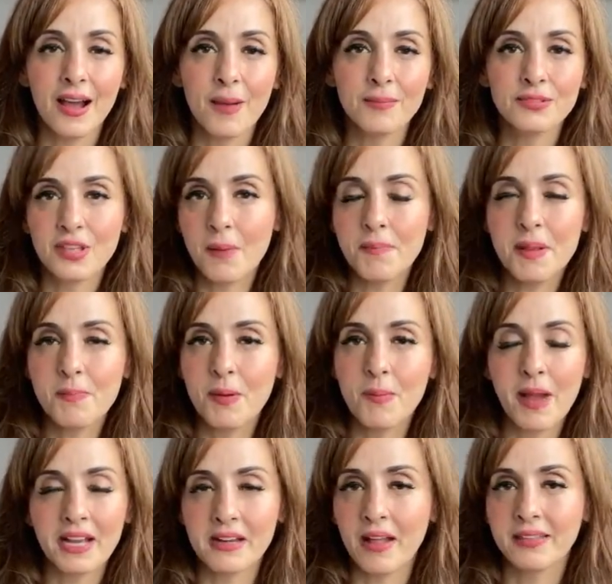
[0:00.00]
some people
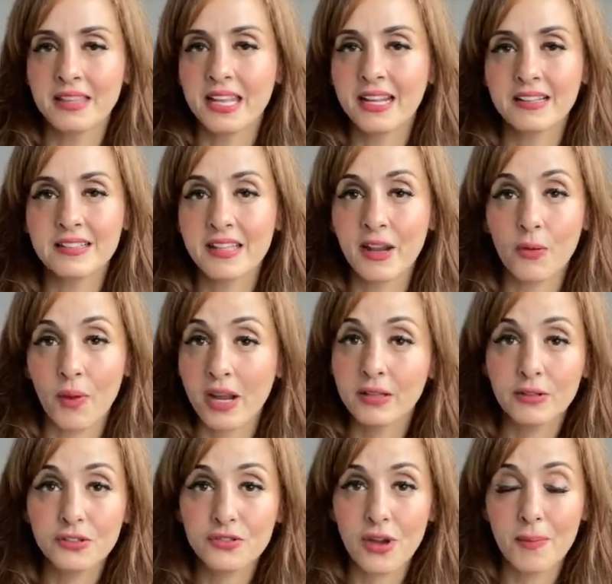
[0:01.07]
might not think it's like
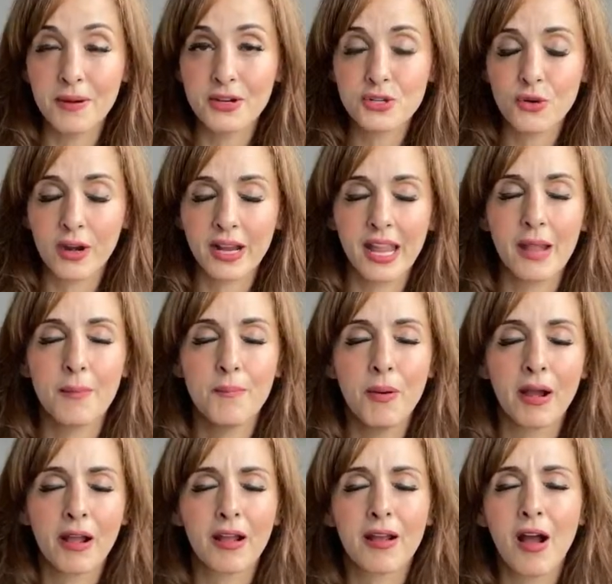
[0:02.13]
regular strawberry shortcake,
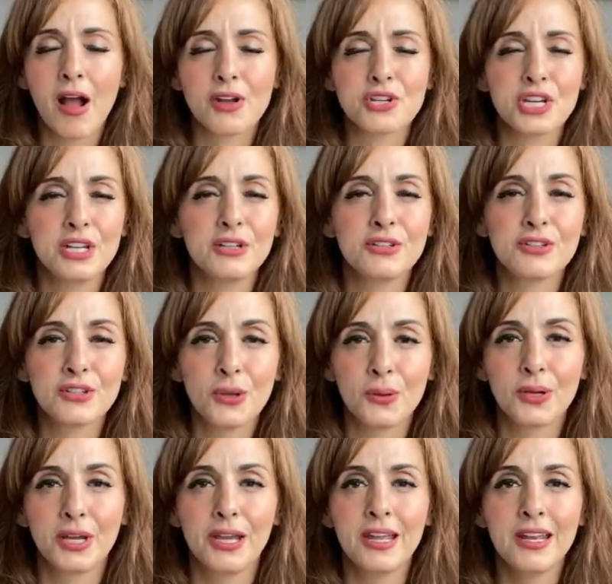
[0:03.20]
but gosh, it's so
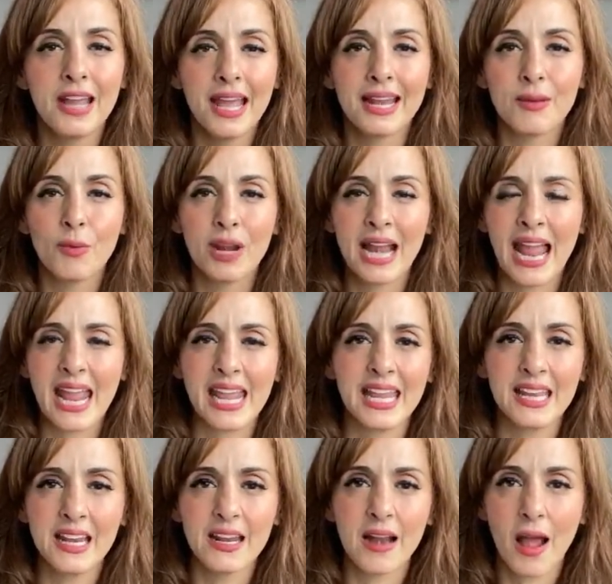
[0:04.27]
good. And when I
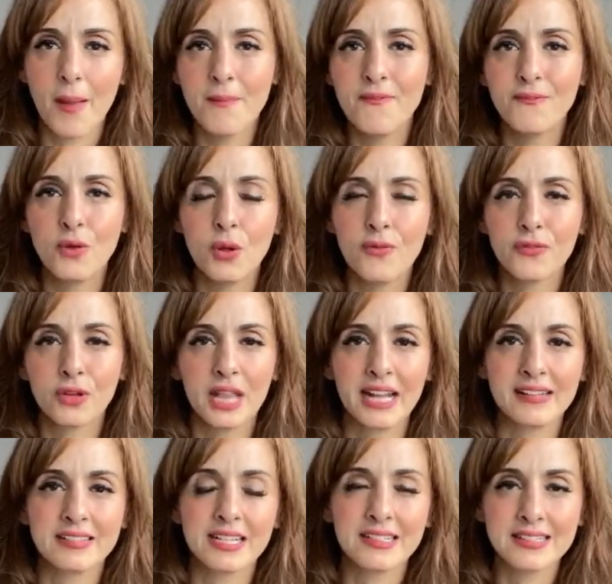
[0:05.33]
eat it, I'm full for
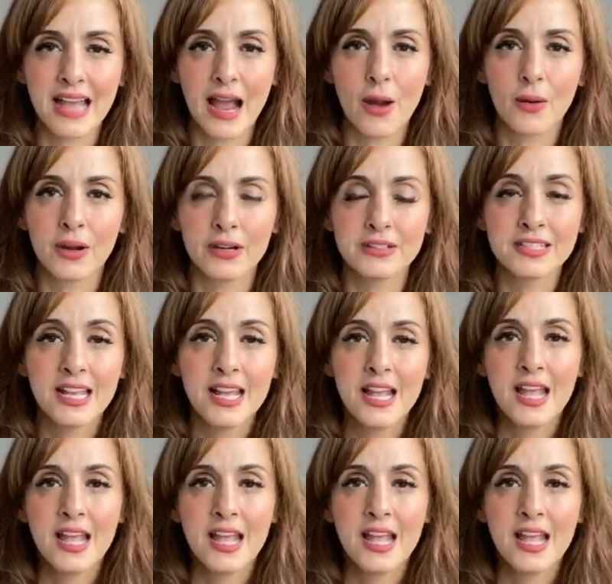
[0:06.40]
like 6 hours.